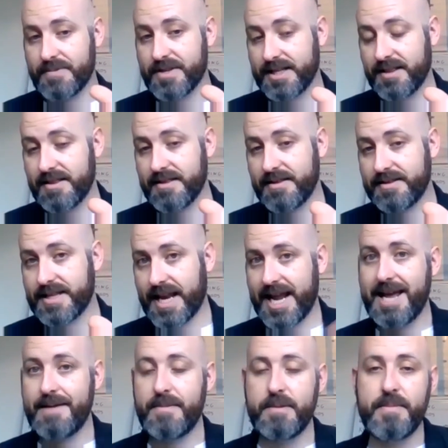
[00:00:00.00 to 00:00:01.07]
obstacles that
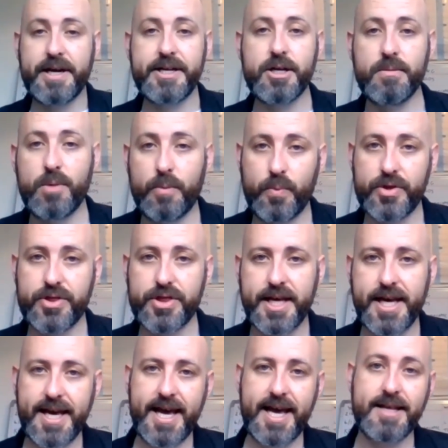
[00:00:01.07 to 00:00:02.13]
Amy might come up with
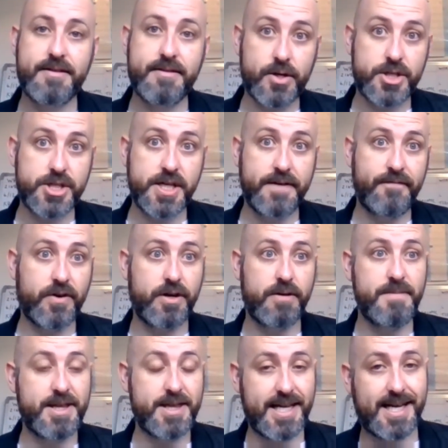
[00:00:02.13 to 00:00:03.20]
in searching for her
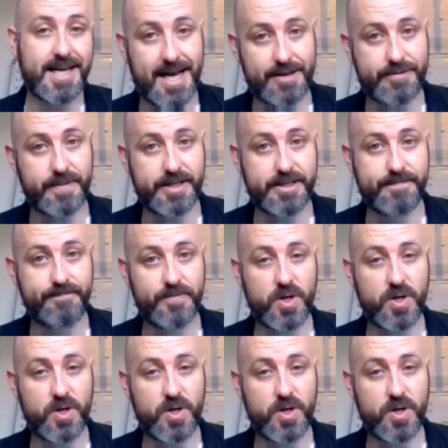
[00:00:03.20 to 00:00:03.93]
missing classmate.